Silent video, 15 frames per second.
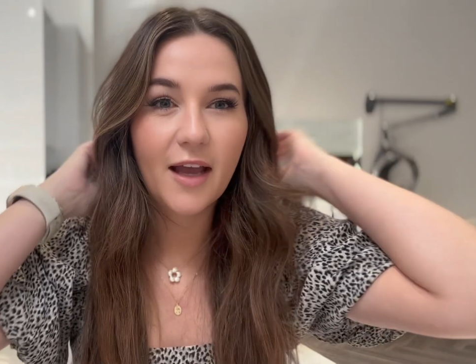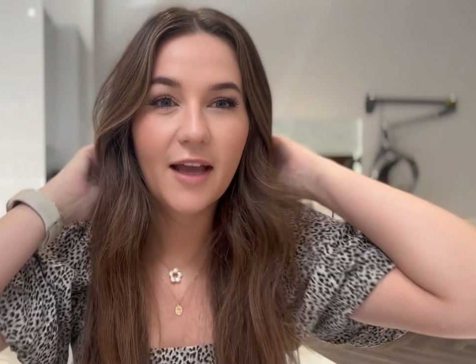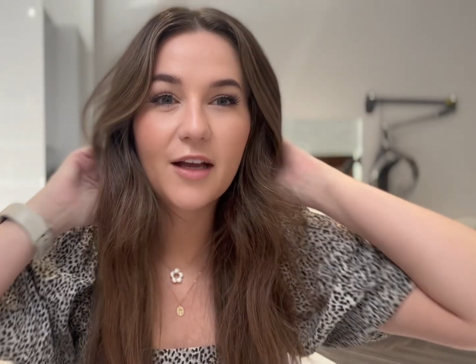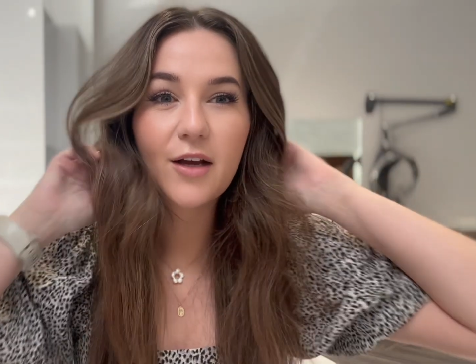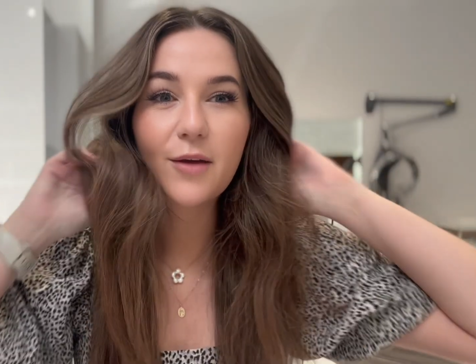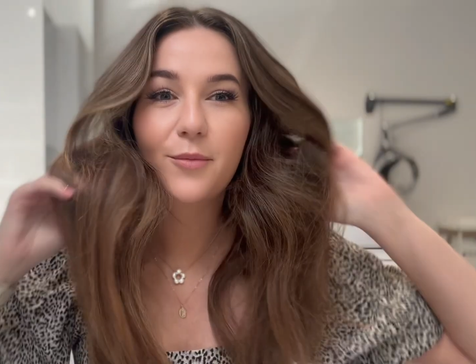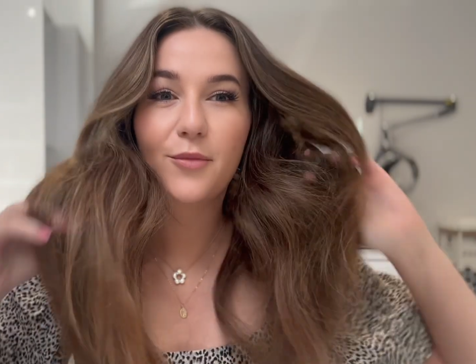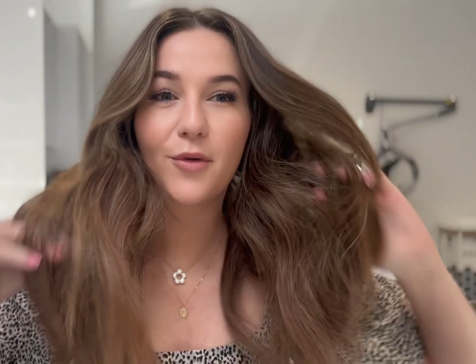
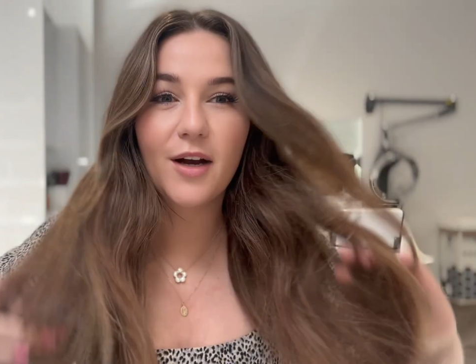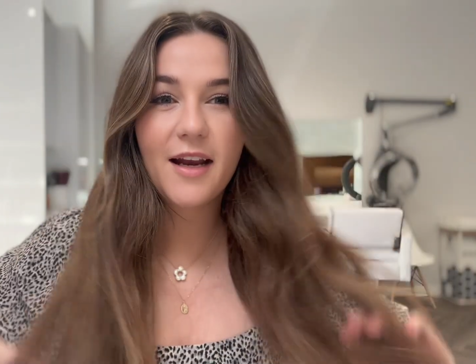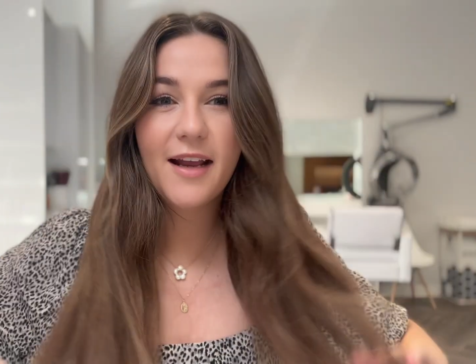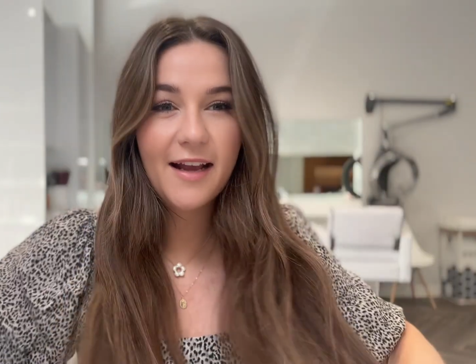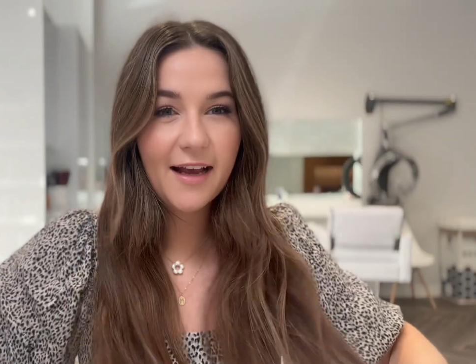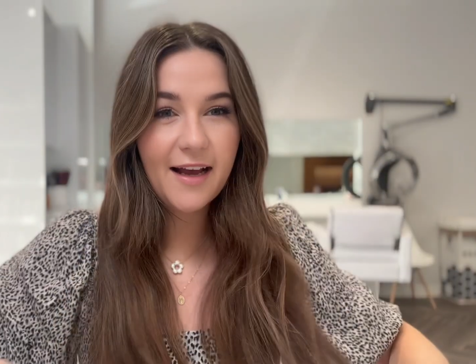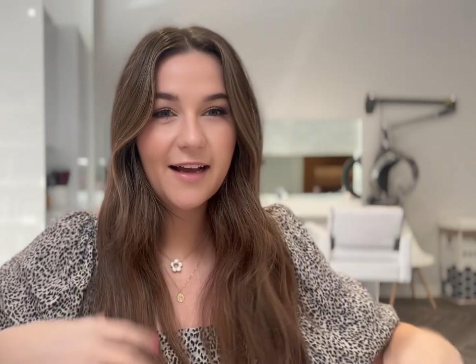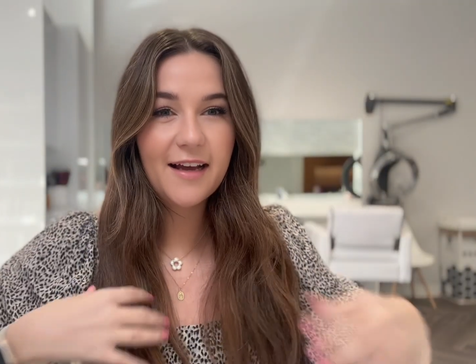Good
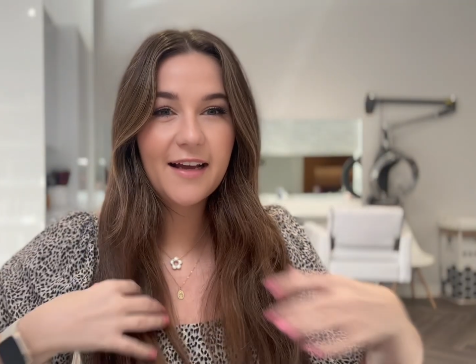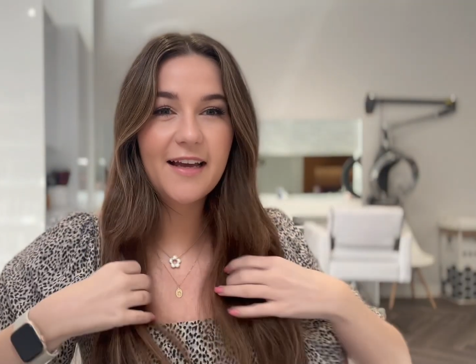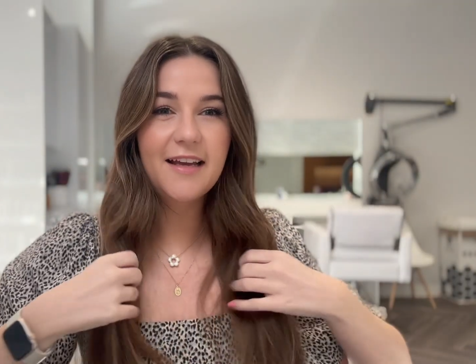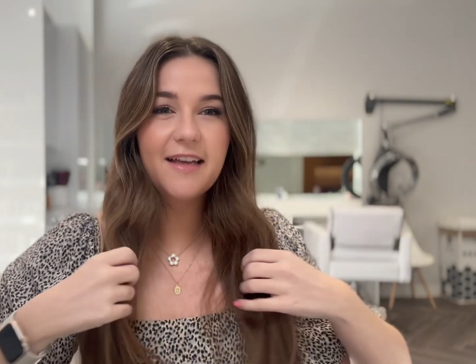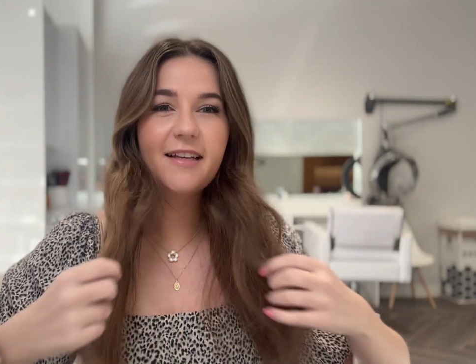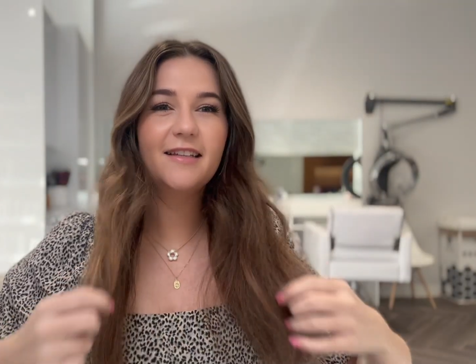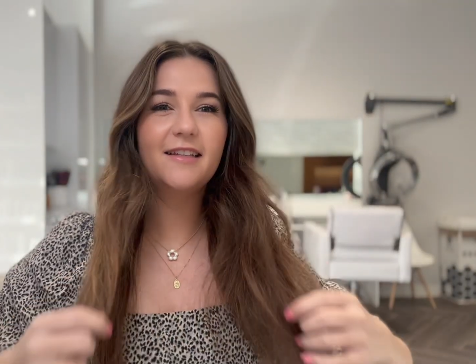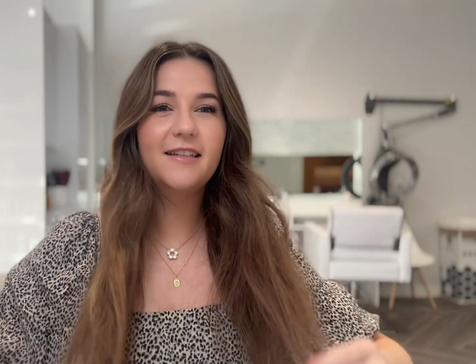morning,
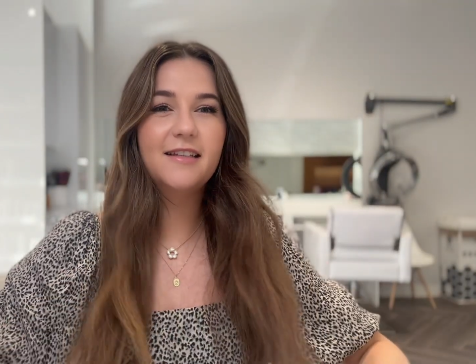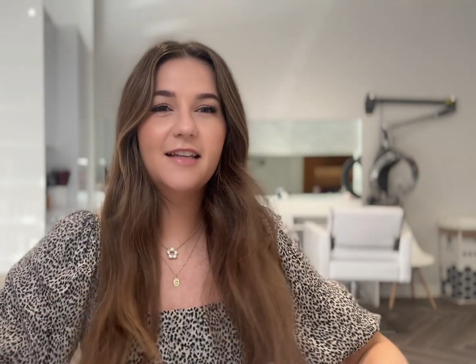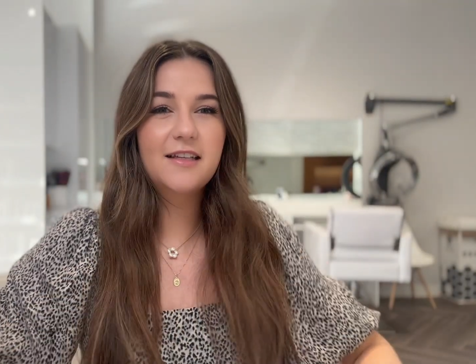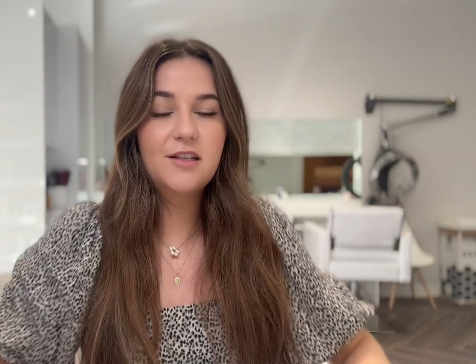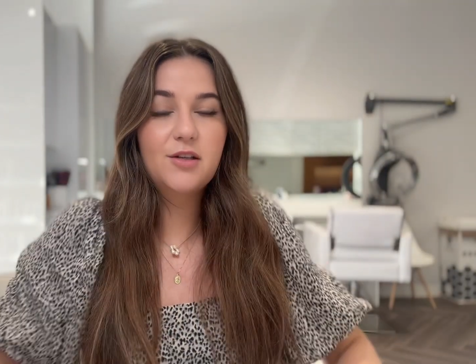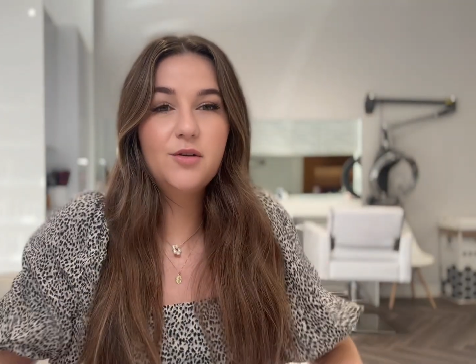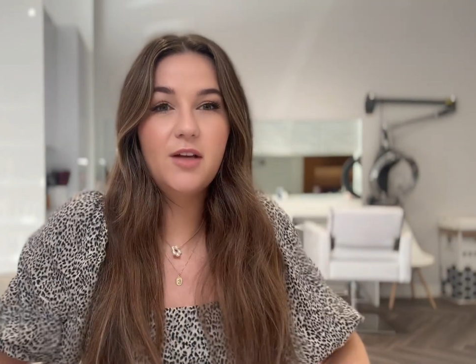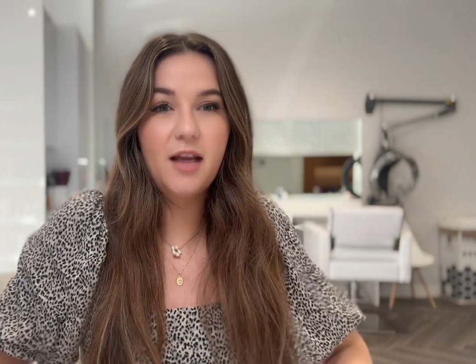guys.
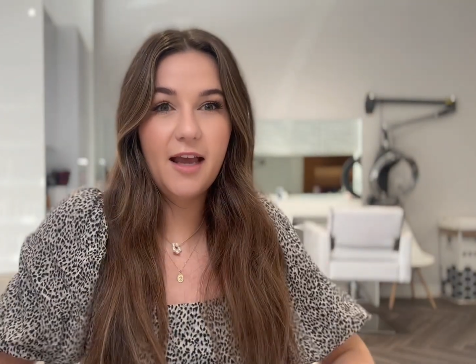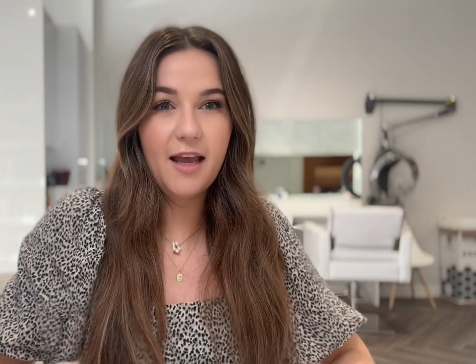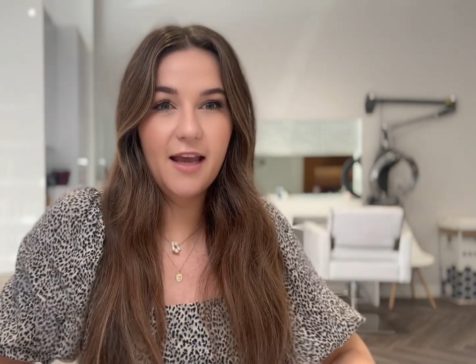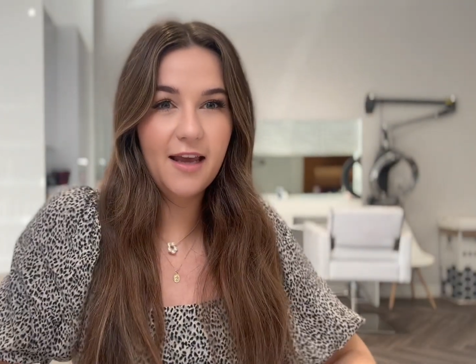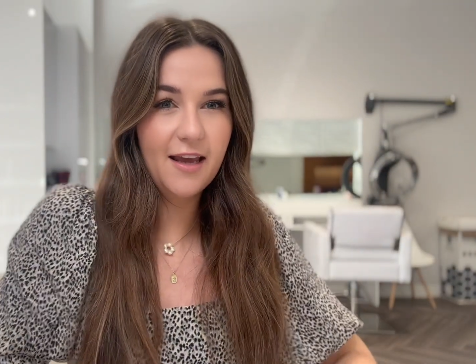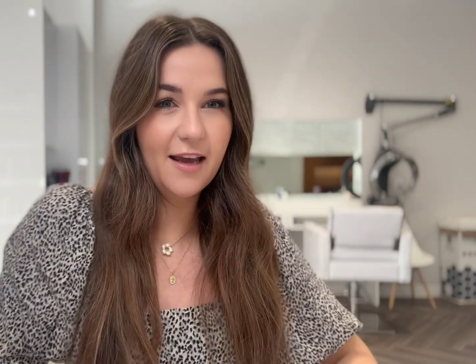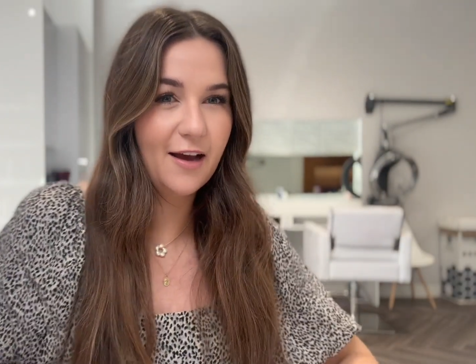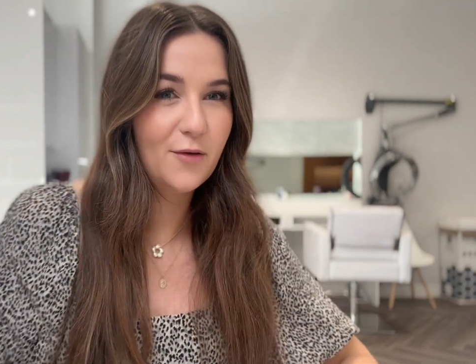
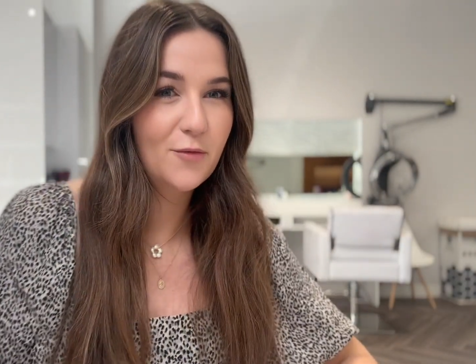Today